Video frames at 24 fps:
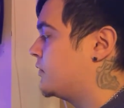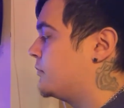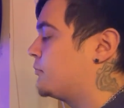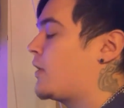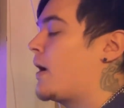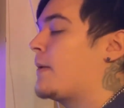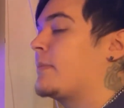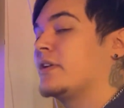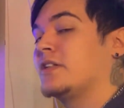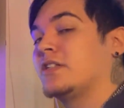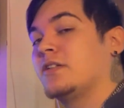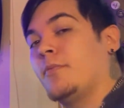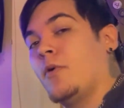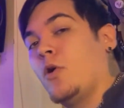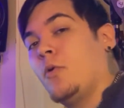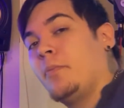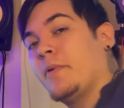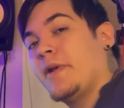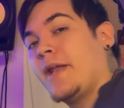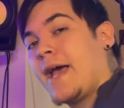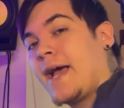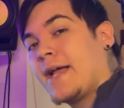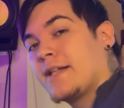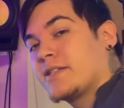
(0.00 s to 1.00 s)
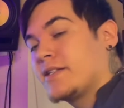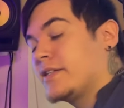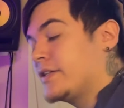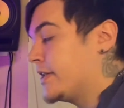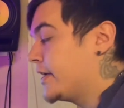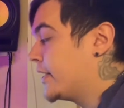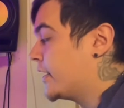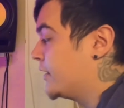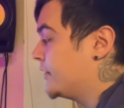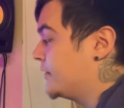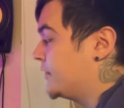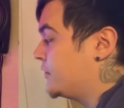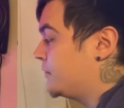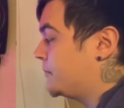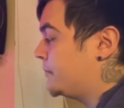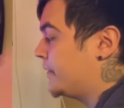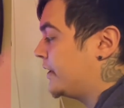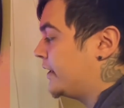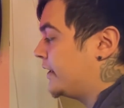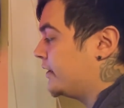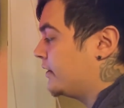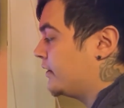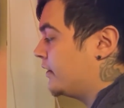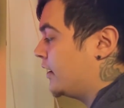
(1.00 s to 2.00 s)
probably some open hats in there a little
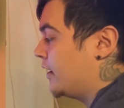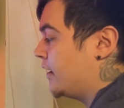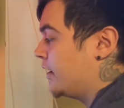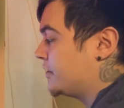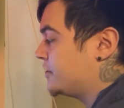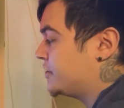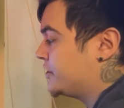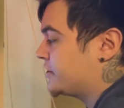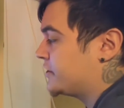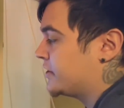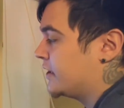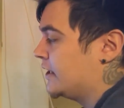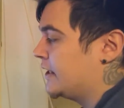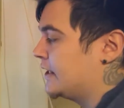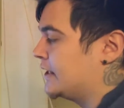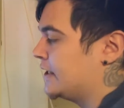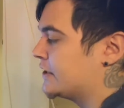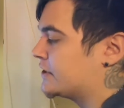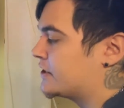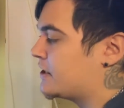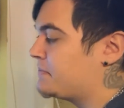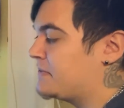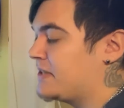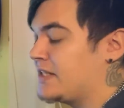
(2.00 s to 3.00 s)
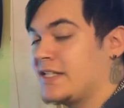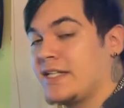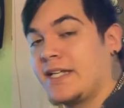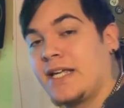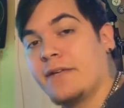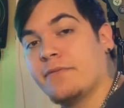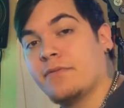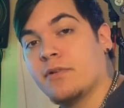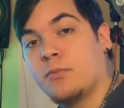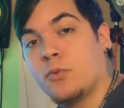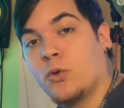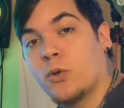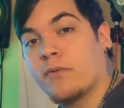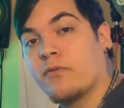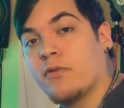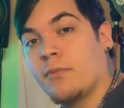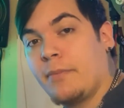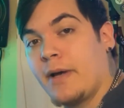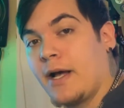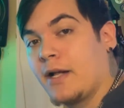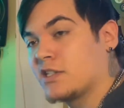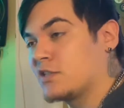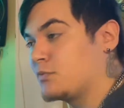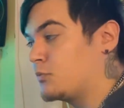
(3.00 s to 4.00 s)
bit, just something to give it more of a
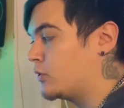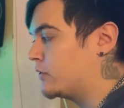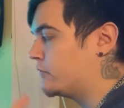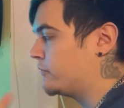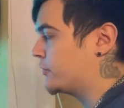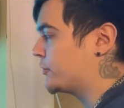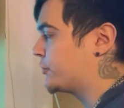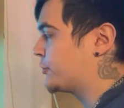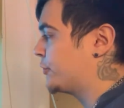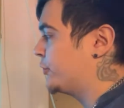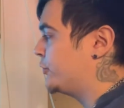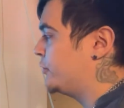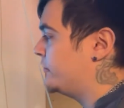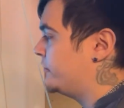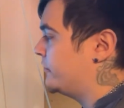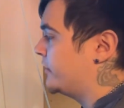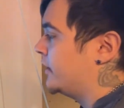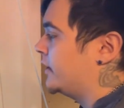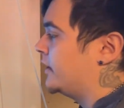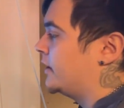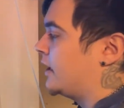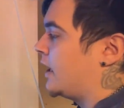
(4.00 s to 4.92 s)
bounce, more of a groove.